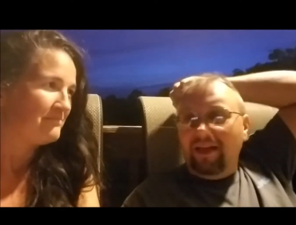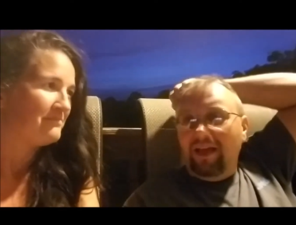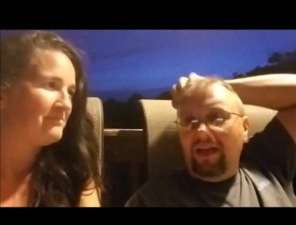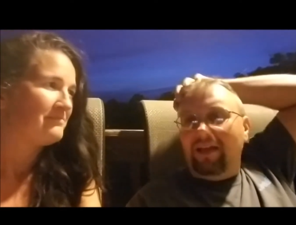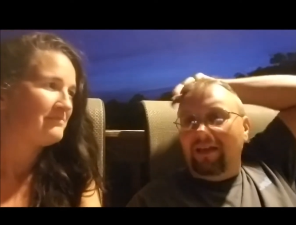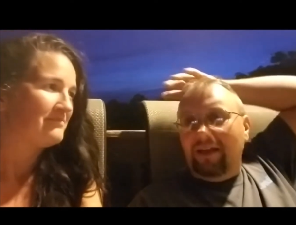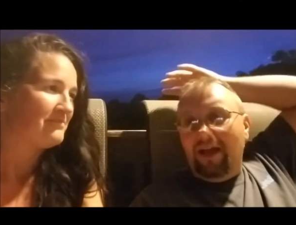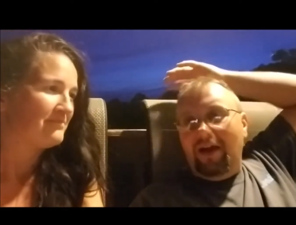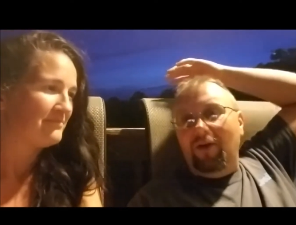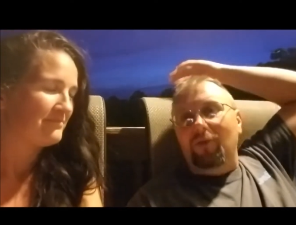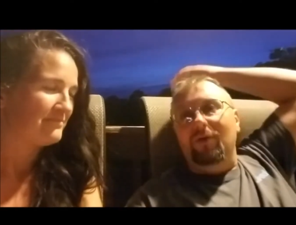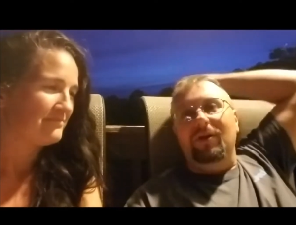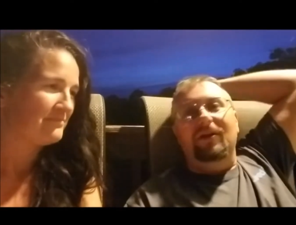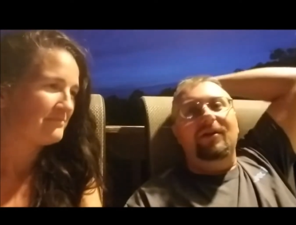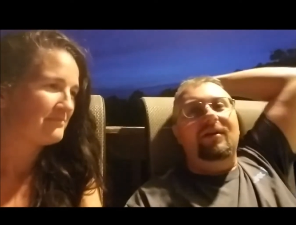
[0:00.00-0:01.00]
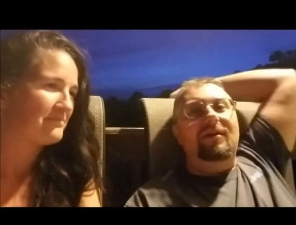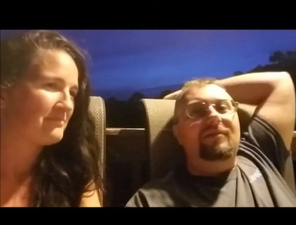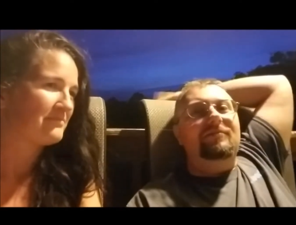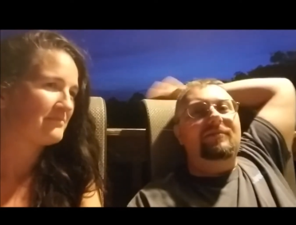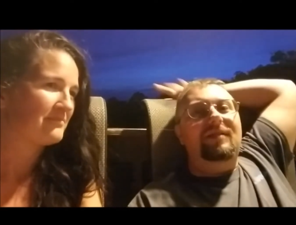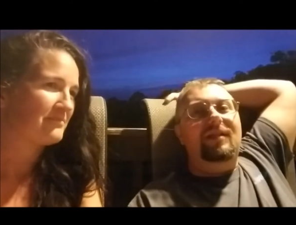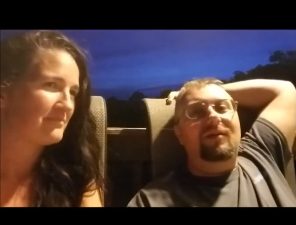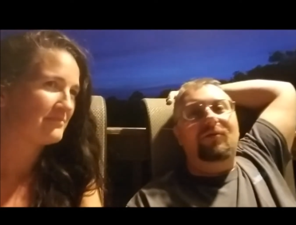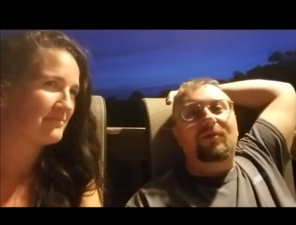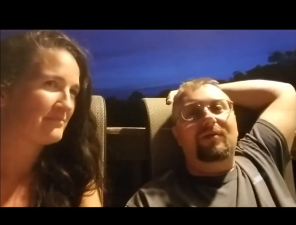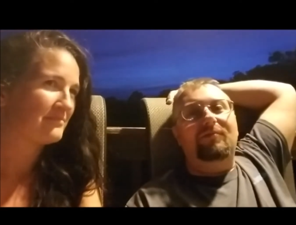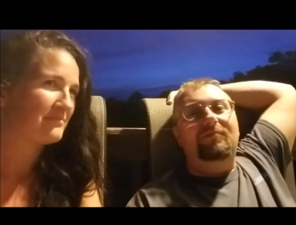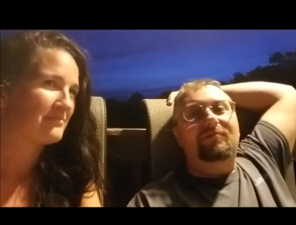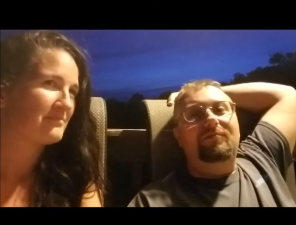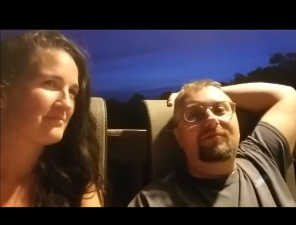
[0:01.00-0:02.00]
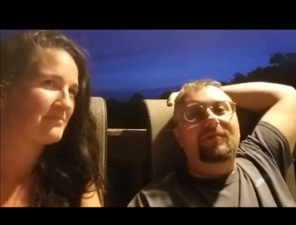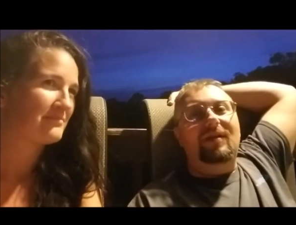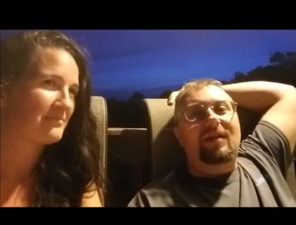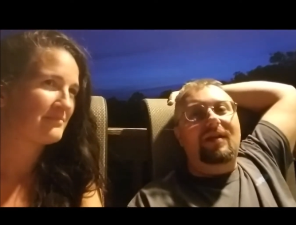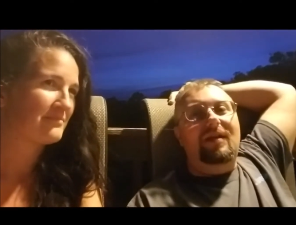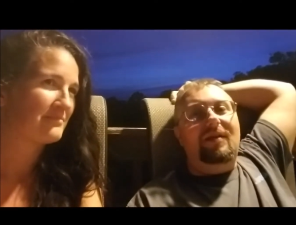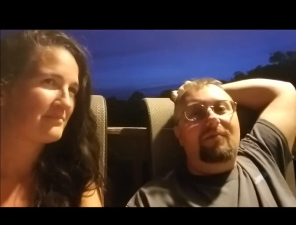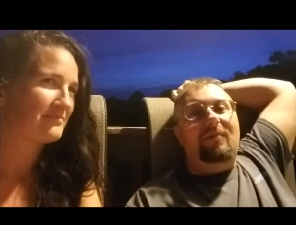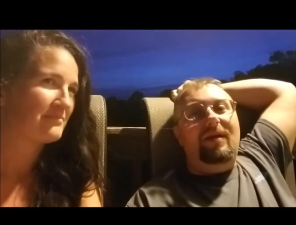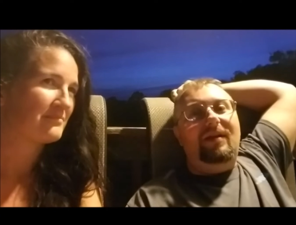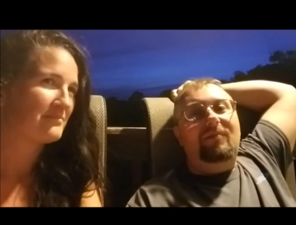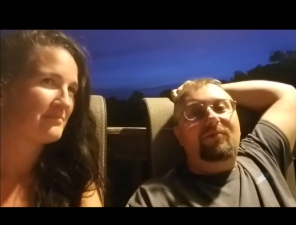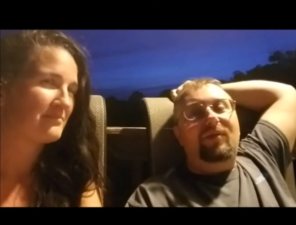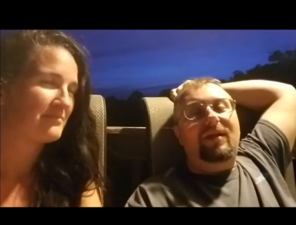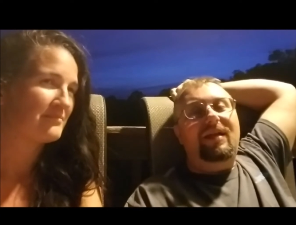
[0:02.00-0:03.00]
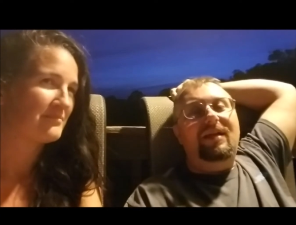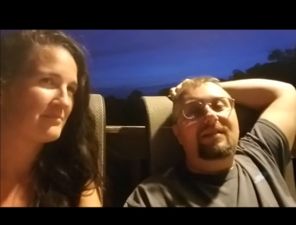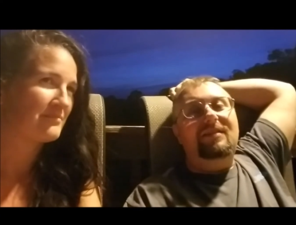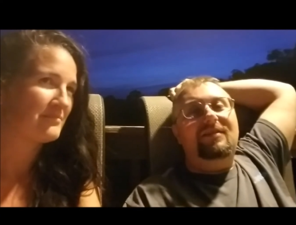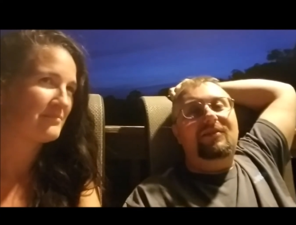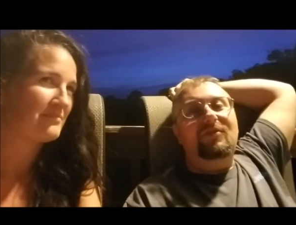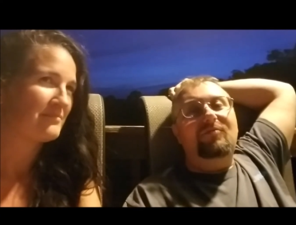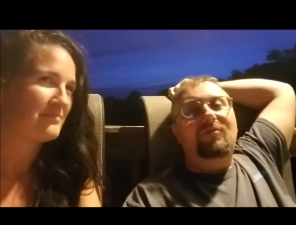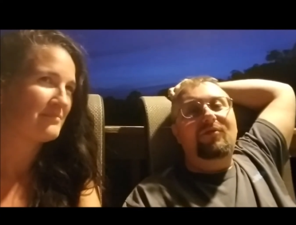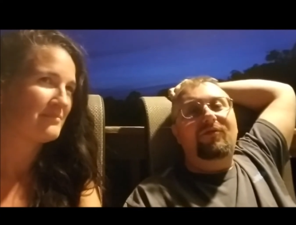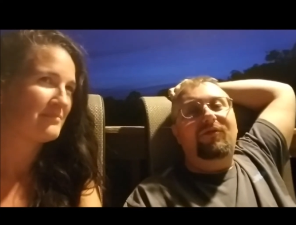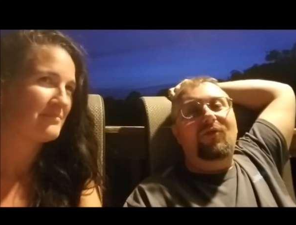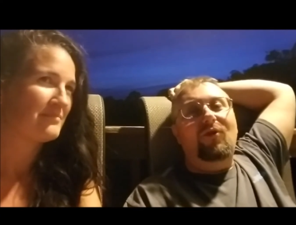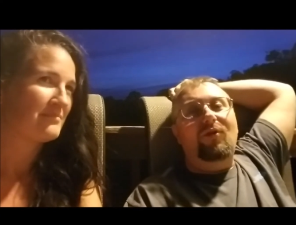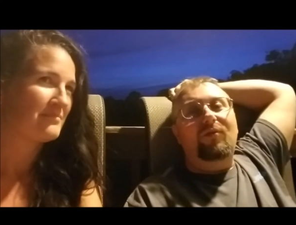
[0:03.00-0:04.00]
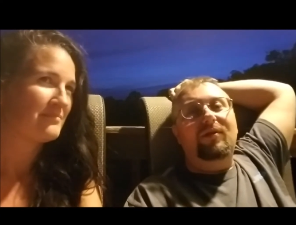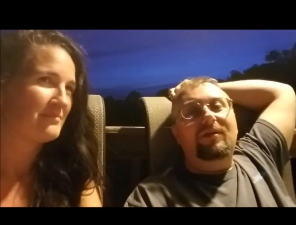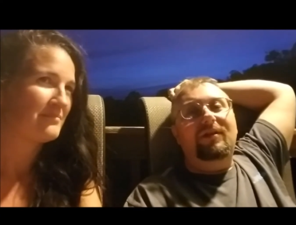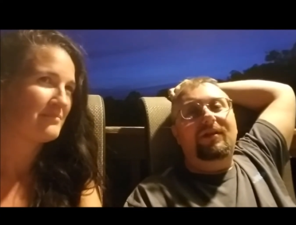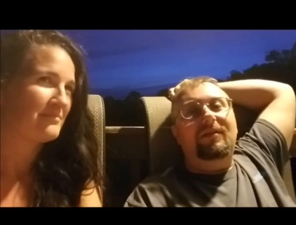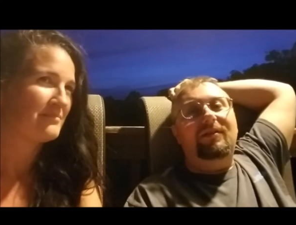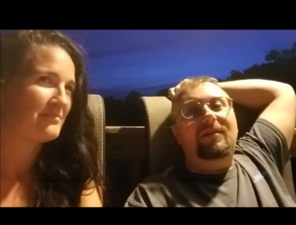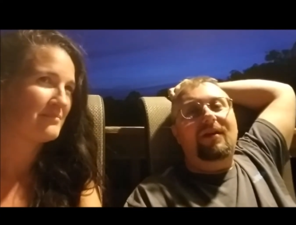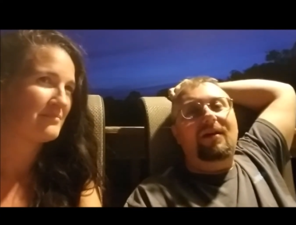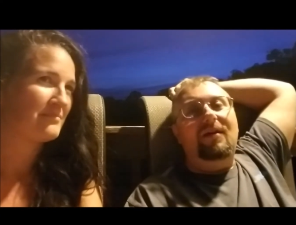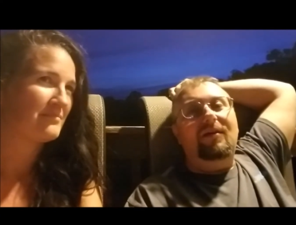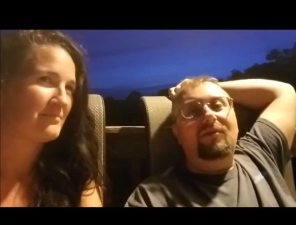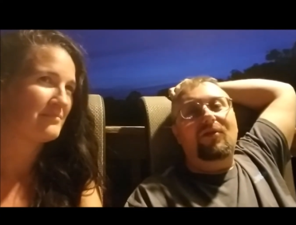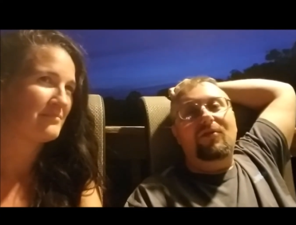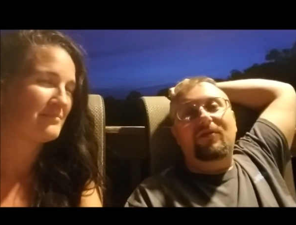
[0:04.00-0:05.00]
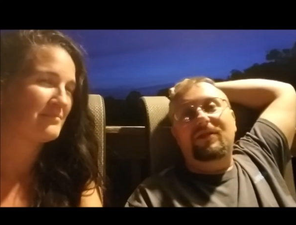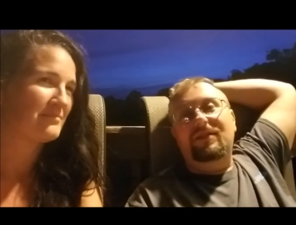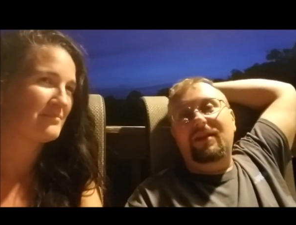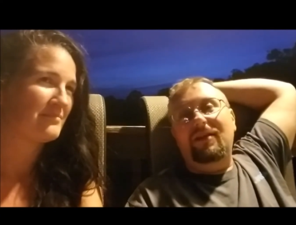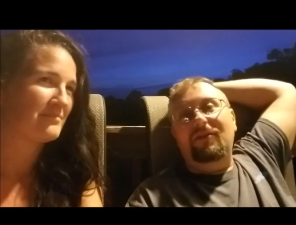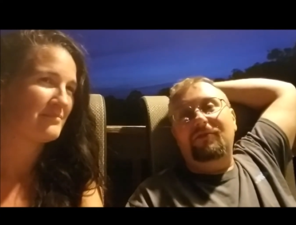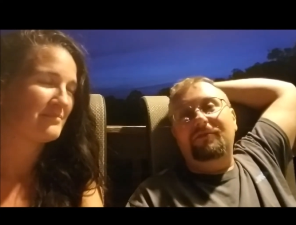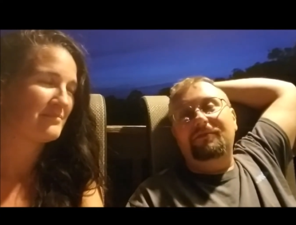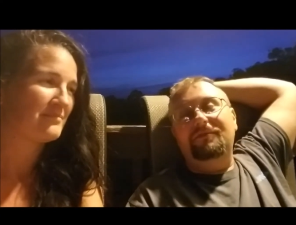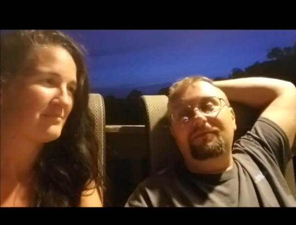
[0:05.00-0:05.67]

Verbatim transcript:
Speaker 1: and now we're uh, you know we're making plans to move forward and uh, learn to sail.